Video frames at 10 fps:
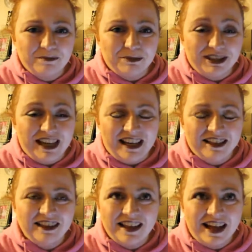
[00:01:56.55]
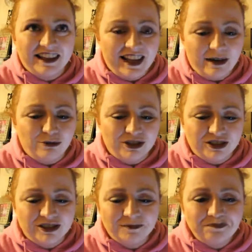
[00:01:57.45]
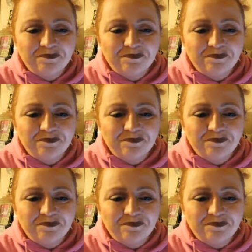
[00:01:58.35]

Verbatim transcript: but yeah that was